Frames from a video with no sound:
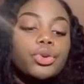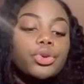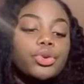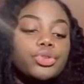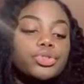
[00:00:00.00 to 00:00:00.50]

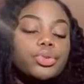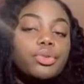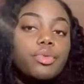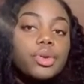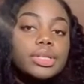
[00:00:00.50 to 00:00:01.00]
Student
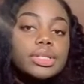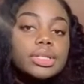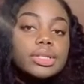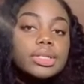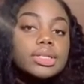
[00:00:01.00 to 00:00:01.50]

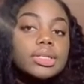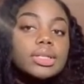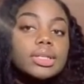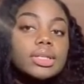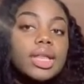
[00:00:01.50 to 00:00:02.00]
Voices,
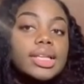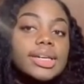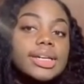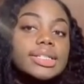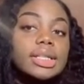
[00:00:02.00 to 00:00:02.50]
that's
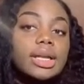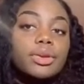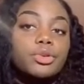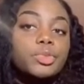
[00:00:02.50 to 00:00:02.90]
like a select group.